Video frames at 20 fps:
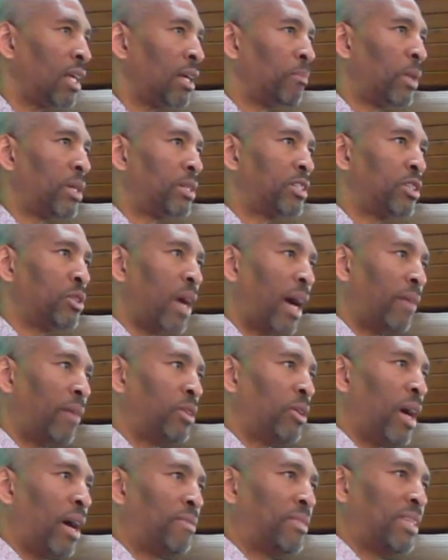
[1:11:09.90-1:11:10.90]
But you
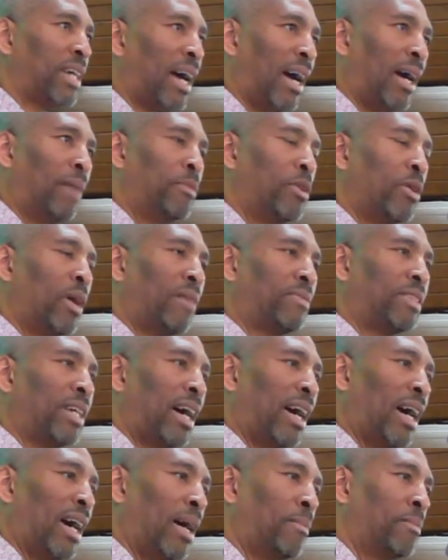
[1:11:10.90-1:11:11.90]
have you have time. You have
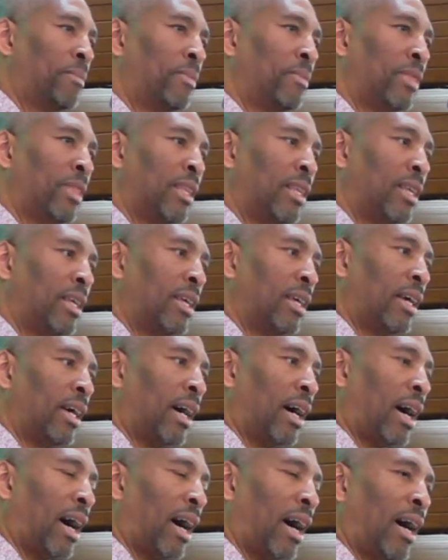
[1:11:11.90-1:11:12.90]
time.
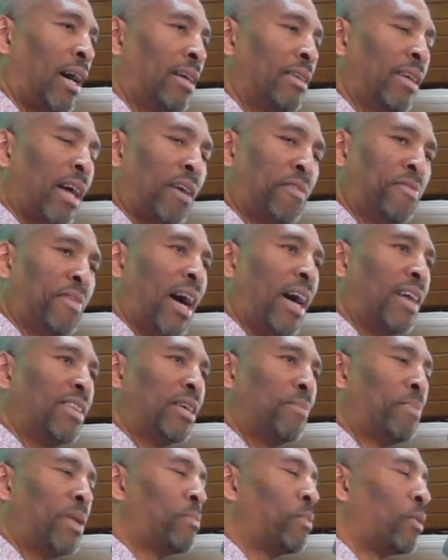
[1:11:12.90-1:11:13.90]
I, I find
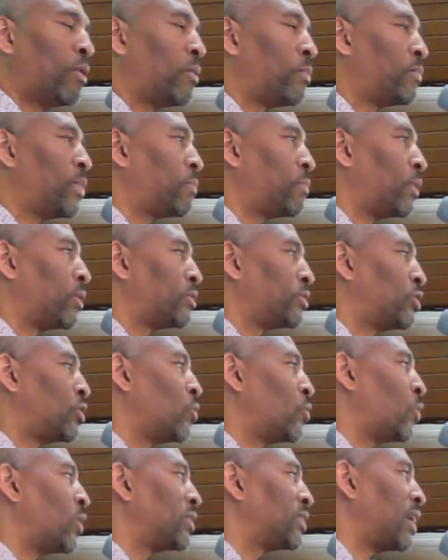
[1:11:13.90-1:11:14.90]
that people people
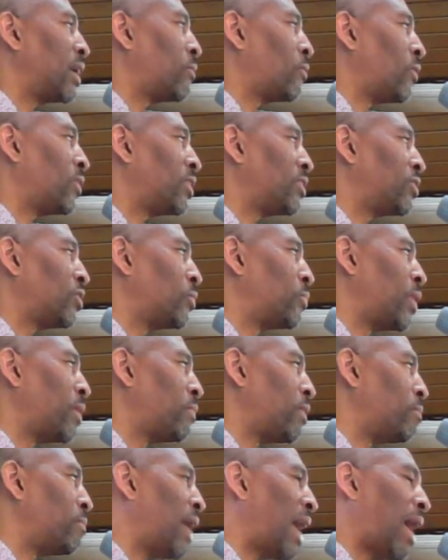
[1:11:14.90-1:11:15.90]
do what they want to do.
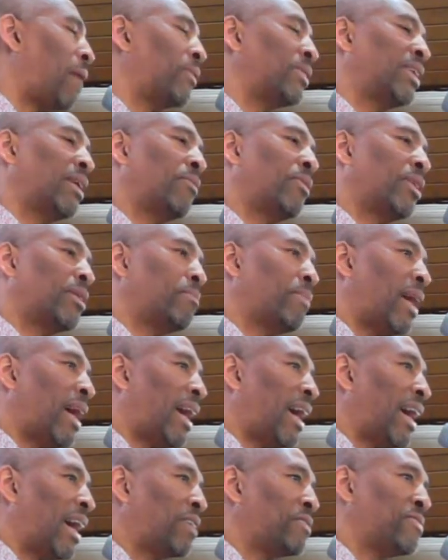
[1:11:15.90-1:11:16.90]
People buy what they want to
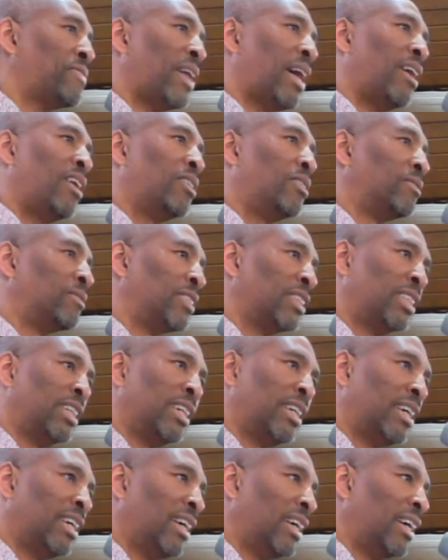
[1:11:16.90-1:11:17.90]
buy. I have found
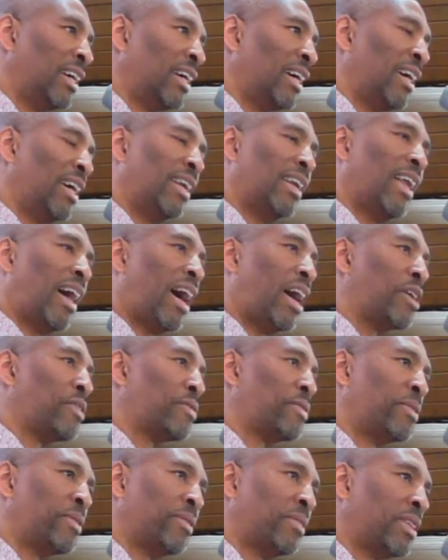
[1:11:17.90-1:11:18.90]
in
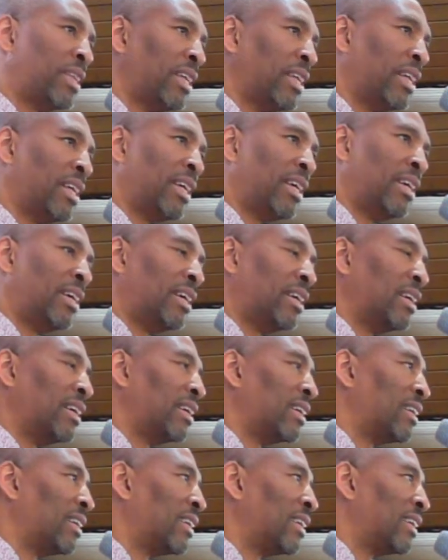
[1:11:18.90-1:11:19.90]
life.
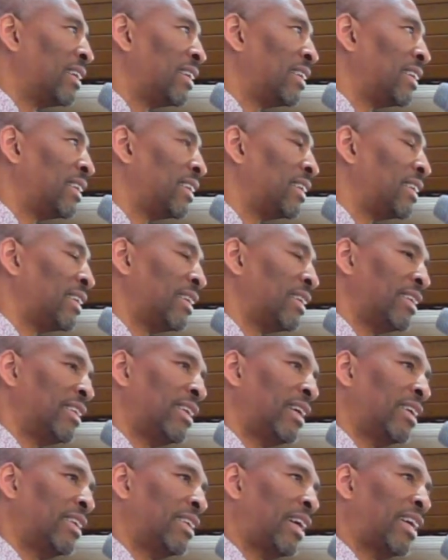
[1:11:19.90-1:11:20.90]
Uh,
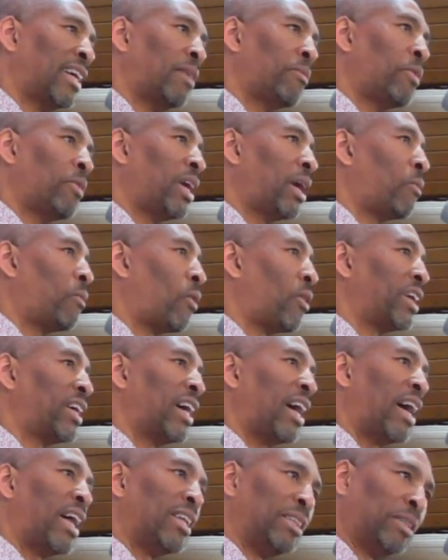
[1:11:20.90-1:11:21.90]
they get where they want
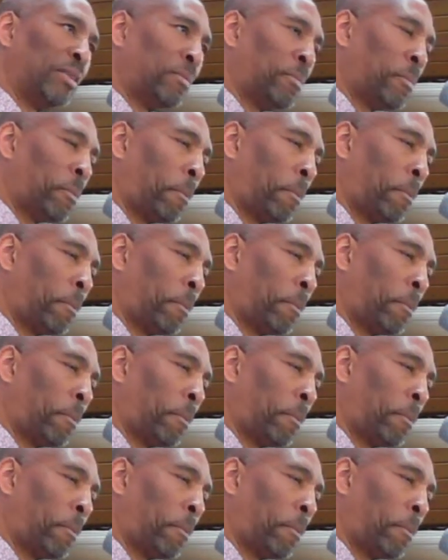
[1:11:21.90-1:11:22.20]
to get.